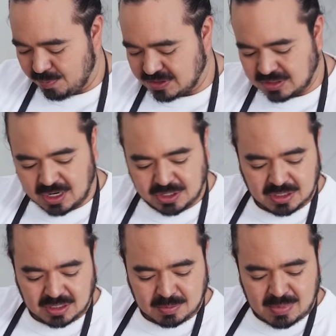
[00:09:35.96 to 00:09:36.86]
the presentation
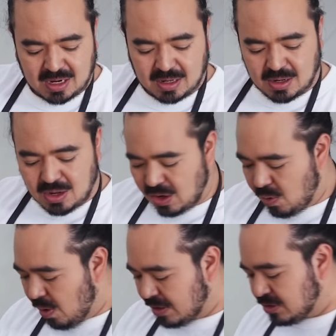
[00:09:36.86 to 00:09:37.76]
doesn't matter
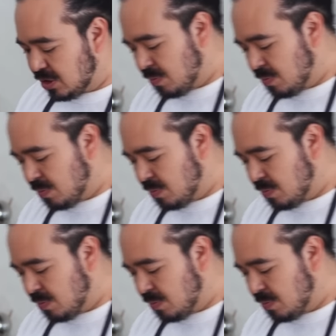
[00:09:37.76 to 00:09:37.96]
quite so